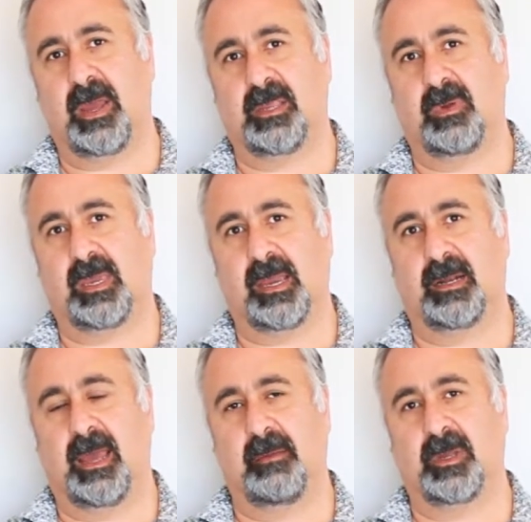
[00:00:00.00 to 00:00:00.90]
rate we can
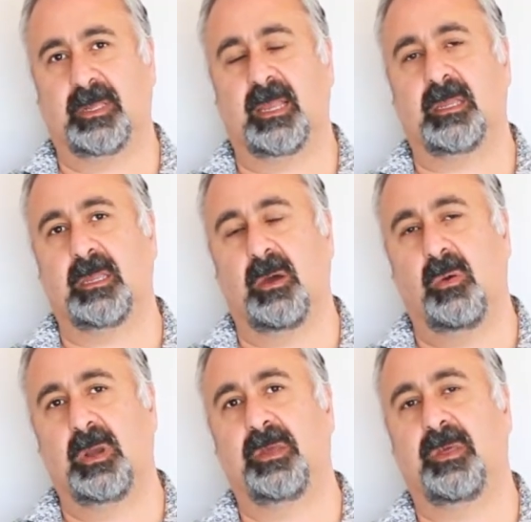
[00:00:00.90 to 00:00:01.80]
claim on that. The
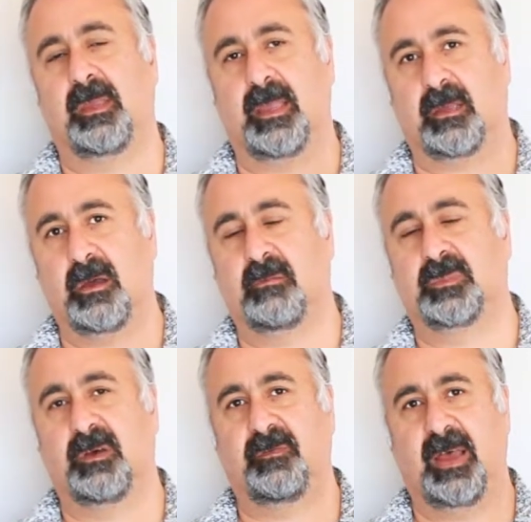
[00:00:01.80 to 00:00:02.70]
only thing that
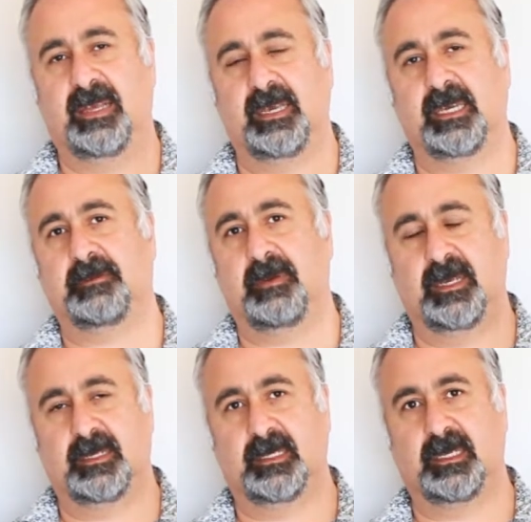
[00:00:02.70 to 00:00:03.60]
comes off as
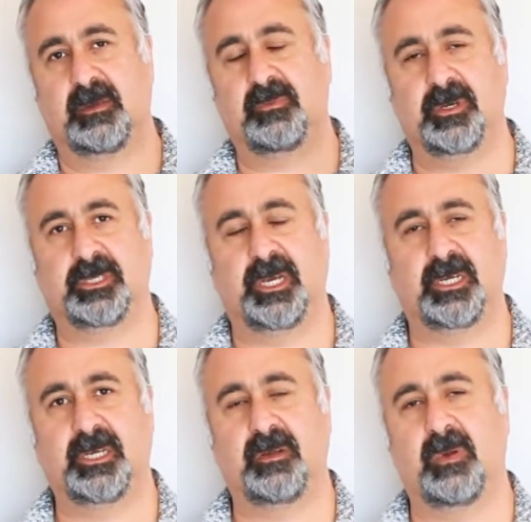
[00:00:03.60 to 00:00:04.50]
expense is the
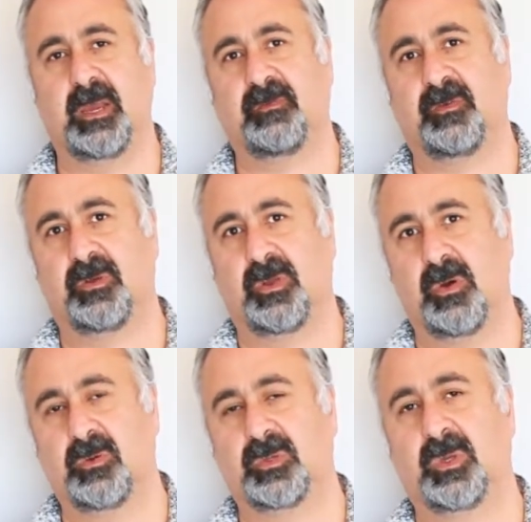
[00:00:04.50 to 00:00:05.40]
depreciation rate for
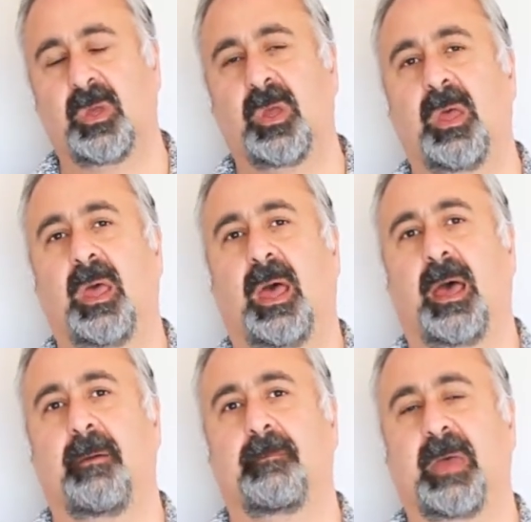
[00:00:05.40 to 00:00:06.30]
those
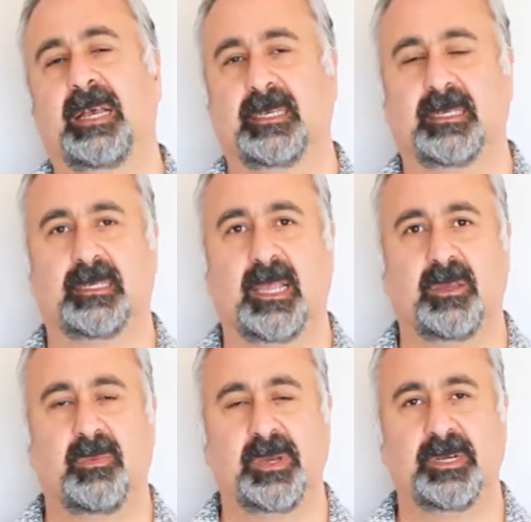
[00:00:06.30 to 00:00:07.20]
assets that
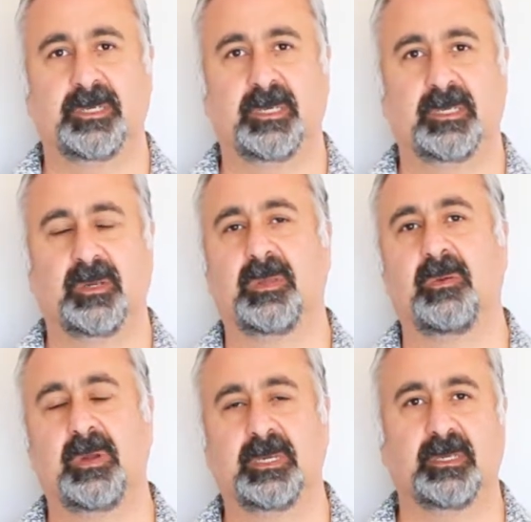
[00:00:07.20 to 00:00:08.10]
you purchase. So
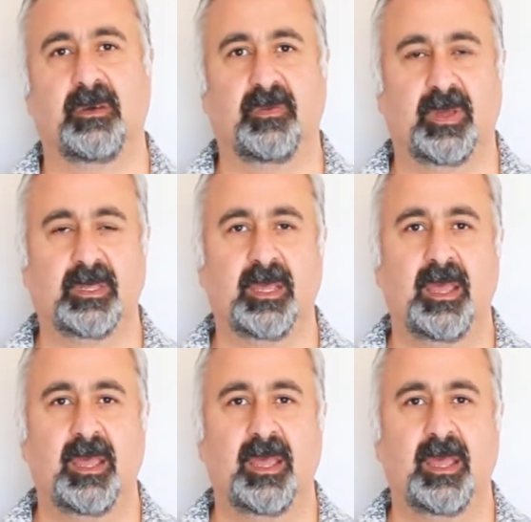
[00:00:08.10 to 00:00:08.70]
the rest of it,